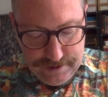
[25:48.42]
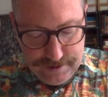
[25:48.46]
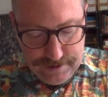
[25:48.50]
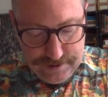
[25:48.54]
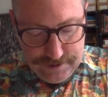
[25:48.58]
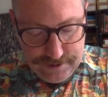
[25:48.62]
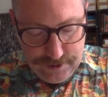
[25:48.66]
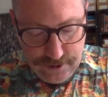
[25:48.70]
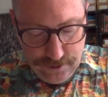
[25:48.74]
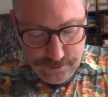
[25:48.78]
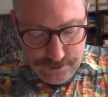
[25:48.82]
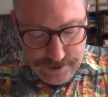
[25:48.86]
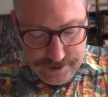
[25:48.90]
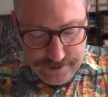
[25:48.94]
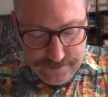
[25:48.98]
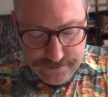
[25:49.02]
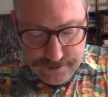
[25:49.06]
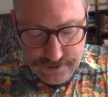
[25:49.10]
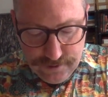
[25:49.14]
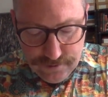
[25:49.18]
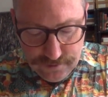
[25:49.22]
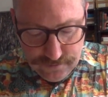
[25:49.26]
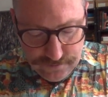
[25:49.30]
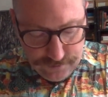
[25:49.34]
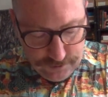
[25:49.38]
So if a
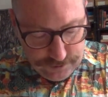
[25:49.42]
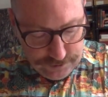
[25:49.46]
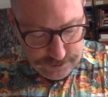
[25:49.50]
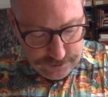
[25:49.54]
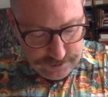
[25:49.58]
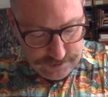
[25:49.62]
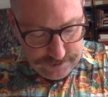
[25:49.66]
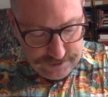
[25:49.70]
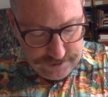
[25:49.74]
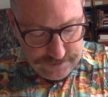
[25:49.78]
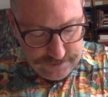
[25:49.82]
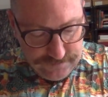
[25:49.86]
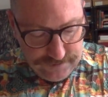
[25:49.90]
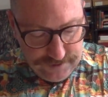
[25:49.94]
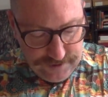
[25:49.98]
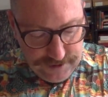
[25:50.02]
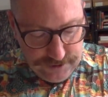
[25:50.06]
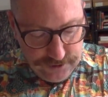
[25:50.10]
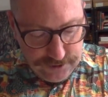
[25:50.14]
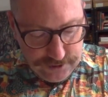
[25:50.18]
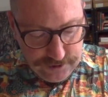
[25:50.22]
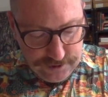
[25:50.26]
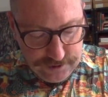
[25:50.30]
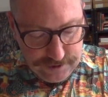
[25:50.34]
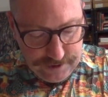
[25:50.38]
universal is
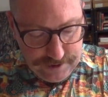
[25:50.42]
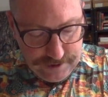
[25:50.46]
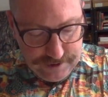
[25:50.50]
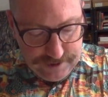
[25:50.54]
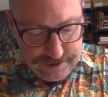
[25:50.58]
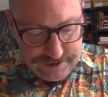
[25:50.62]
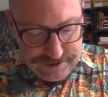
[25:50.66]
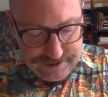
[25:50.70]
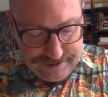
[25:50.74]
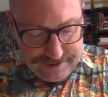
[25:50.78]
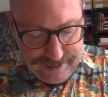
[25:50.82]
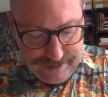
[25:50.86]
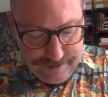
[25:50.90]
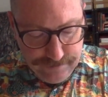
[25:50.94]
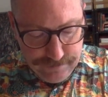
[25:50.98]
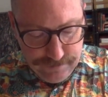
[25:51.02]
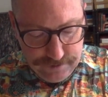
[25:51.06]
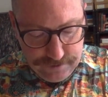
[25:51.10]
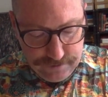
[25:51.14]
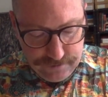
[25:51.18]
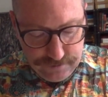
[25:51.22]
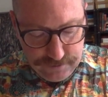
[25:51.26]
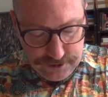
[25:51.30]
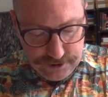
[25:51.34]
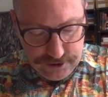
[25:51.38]
featured in a
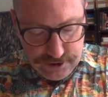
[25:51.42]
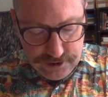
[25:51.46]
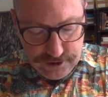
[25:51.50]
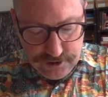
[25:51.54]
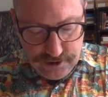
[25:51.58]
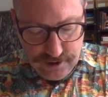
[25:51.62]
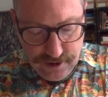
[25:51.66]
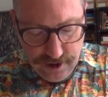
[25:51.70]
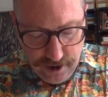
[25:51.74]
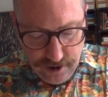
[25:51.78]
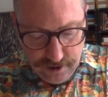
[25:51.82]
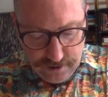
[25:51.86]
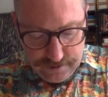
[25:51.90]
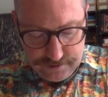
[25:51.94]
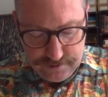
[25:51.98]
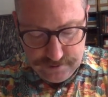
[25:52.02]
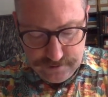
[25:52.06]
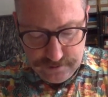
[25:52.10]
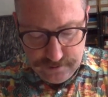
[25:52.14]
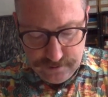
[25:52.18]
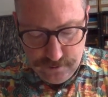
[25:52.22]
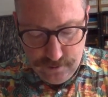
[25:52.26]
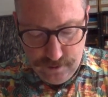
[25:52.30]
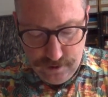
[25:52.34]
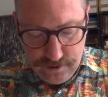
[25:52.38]
statement which is not
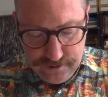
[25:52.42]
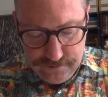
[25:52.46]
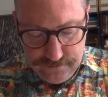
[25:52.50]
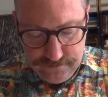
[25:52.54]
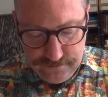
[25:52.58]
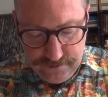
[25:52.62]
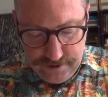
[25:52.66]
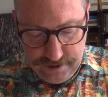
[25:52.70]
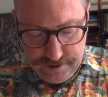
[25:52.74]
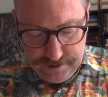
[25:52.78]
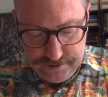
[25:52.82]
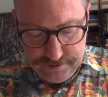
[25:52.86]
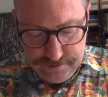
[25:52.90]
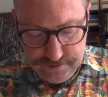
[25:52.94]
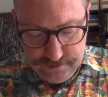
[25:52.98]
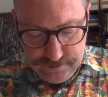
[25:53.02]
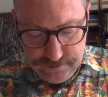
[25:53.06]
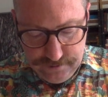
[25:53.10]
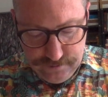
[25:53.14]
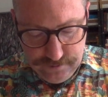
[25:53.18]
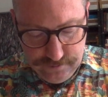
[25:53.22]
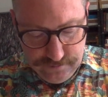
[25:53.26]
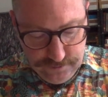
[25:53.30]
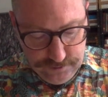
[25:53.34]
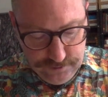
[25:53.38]
qualified
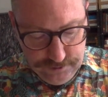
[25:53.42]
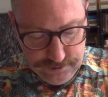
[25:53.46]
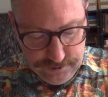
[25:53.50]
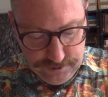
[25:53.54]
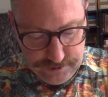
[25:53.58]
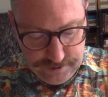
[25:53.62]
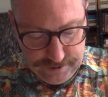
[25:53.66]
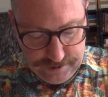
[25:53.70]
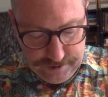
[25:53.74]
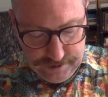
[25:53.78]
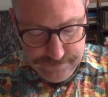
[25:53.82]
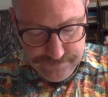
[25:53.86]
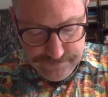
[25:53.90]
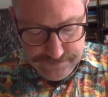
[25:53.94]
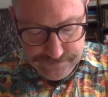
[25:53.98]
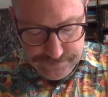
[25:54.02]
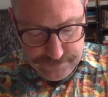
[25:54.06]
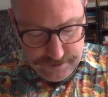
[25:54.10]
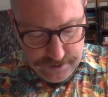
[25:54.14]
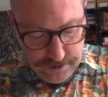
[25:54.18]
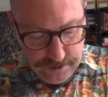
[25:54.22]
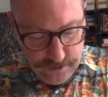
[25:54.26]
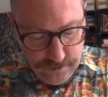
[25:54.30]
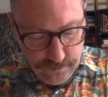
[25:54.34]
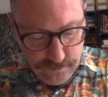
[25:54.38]
universally,
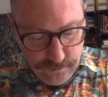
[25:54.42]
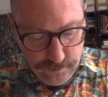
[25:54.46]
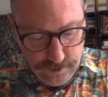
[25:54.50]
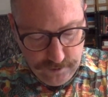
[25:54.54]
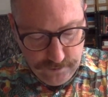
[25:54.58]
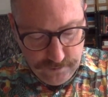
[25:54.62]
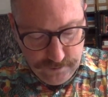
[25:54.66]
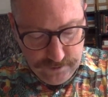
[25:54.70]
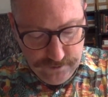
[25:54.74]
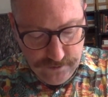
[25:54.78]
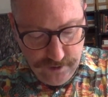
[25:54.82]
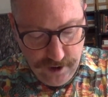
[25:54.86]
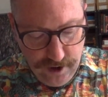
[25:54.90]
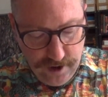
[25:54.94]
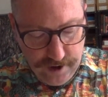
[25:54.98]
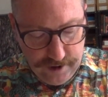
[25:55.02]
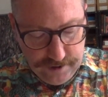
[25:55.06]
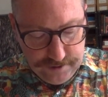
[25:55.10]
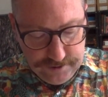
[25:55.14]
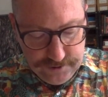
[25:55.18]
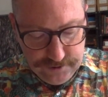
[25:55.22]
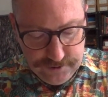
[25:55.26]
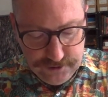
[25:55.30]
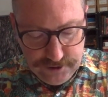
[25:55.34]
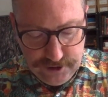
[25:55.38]
one will
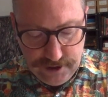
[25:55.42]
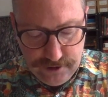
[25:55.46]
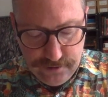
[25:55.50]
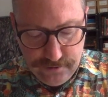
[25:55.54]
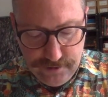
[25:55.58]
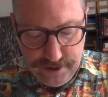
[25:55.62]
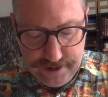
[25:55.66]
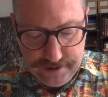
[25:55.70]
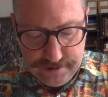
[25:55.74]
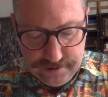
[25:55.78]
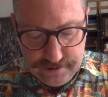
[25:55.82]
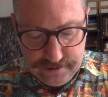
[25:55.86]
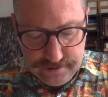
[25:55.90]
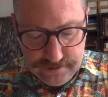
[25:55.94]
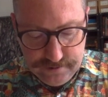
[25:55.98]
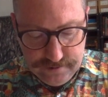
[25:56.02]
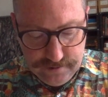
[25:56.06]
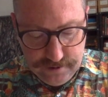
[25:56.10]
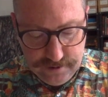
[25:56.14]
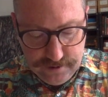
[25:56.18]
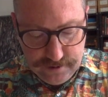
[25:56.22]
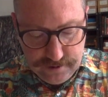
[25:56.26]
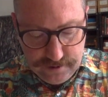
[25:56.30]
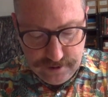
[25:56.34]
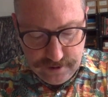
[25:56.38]
not generate
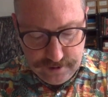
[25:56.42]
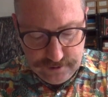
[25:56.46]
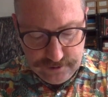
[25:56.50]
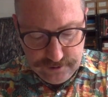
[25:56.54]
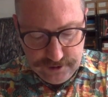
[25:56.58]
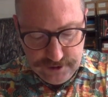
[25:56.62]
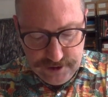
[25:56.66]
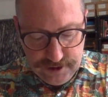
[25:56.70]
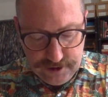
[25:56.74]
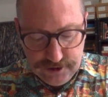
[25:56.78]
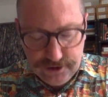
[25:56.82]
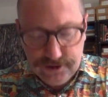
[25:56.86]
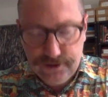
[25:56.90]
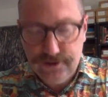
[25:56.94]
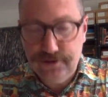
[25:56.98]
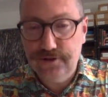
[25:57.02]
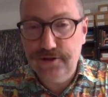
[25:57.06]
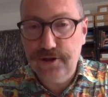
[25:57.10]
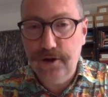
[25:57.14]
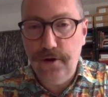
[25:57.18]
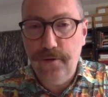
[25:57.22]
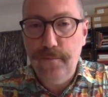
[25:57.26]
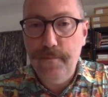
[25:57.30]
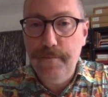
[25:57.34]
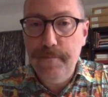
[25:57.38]
a contradiction.
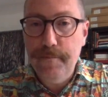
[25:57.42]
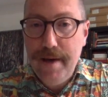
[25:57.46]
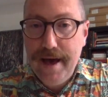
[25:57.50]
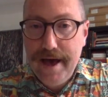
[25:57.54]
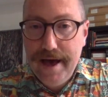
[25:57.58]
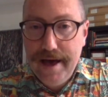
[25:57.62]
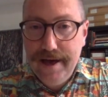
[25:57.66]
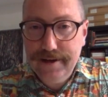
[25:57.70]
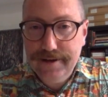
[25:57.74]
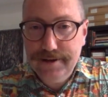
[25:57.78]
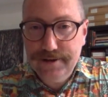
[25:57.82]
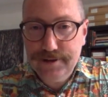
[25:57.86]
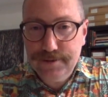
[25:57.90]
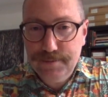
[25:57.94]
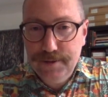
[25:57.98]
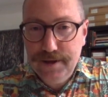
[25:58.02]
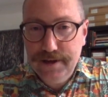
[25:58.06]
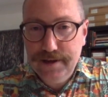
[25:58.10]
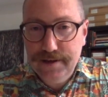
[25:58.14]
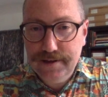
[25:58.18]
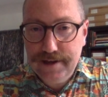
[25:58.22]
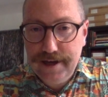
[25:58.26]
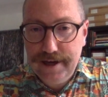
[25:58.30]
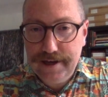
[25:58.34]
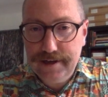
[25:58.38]
So man is
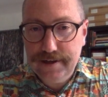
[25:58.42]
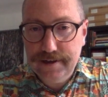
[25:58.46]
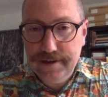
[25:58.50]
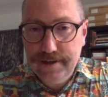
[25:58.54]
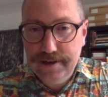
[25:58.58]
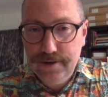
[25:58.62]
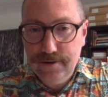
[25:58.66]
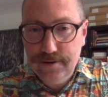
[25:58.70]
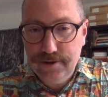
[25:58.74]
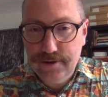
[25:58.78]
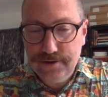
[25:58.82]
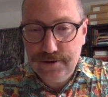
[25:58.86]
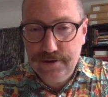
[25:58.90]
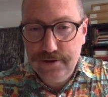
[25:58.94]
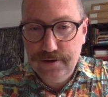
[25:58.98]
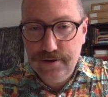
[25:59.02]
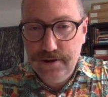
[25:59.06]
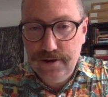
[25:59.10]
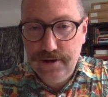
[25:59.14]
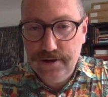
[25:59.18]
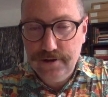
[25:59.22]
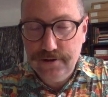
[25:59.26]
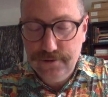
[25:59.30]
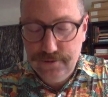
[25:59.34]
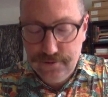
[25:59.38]
being taken here as
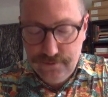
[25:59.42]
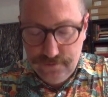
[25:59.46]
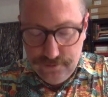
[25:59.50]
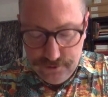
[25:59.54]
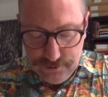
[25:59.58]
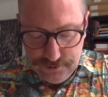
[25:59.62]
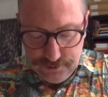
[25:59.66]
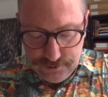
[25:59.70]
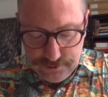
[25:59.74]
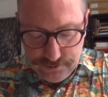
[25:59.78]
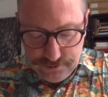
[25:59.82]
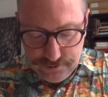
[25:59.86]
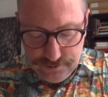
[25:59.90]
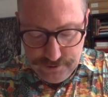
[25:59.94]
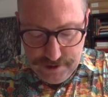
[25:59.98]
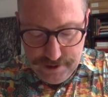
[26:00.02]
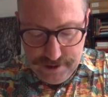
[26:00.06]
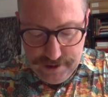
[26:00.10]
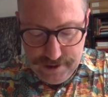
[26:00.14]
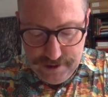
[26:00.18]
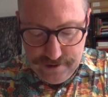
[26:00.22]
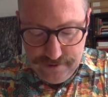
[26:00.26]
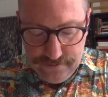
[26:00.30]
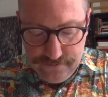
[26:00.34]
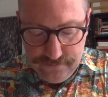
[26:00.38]
a universal.
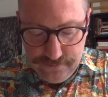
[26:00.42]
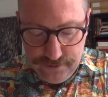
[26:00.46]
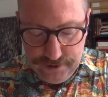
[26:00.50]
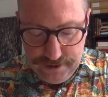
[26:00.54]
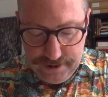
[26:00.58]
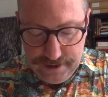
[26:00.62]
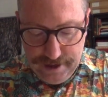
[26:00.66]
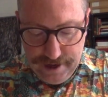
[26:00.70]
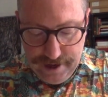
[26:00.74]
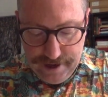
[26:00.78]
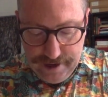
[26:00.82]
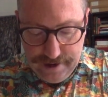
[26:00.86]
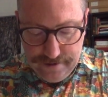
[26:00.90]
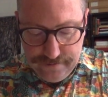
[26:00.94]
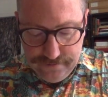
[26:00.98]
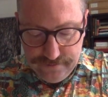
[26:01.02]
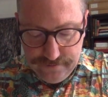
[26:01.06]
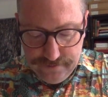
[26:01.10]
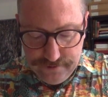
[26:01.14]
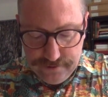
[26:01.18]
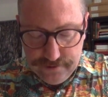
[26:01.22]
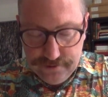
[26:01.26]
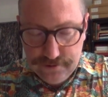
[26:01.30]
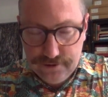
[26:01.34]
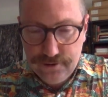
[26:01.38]
If we have
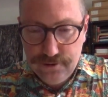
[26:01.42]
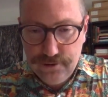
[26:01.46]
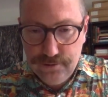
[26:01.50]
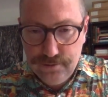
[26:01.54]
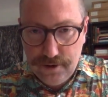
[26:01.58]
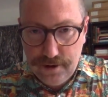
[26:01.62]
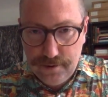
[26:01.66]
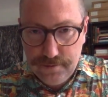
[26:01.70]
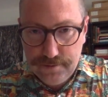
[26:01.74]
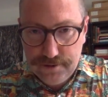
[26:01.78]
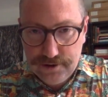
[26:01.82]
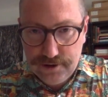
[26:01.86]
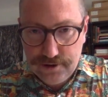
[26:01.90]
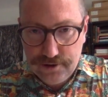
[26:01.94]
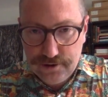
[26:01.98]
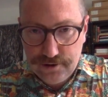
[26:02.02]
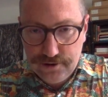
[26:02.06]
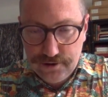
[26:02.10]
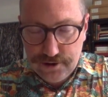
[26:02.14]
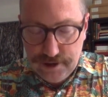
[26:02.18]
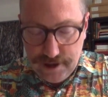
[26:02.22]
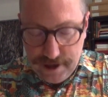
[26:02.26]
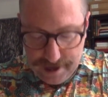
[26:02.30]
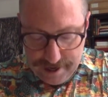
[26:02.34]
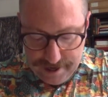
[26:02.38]
the two
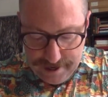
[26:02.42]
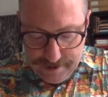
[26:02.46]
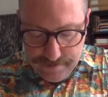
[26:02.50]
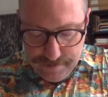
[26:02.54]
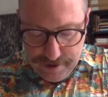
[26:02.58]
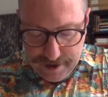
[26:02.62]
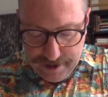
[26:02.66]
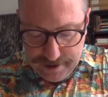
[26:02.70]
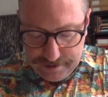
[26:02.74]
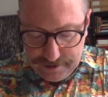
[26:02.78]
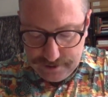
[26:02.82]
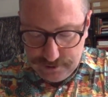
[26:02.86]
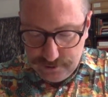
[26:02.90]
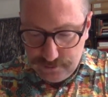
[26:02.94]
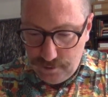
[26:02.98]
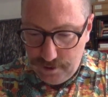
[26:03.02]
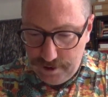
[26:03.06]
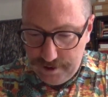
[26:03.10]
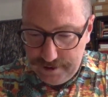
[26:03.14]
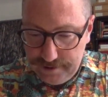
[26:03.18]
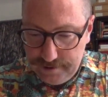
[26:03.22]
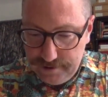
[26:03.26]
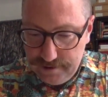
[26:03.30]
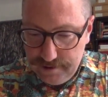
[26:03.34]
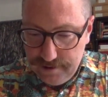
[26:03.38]
propositions, a man is
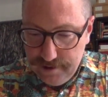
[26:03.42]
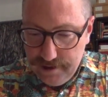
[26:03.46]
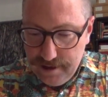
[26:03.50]
white